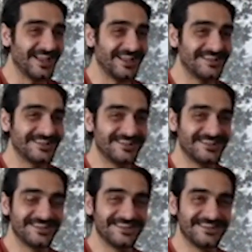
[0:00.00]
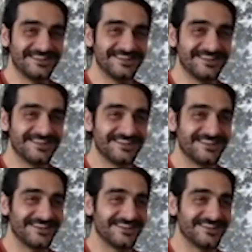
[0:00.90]

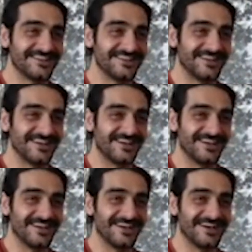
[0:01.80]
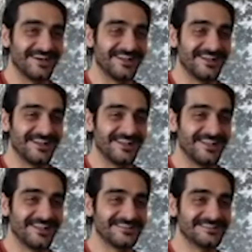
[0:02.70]

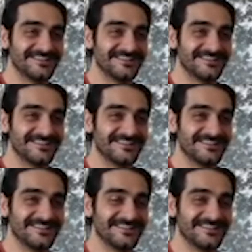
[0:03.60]
This person isn't speaking.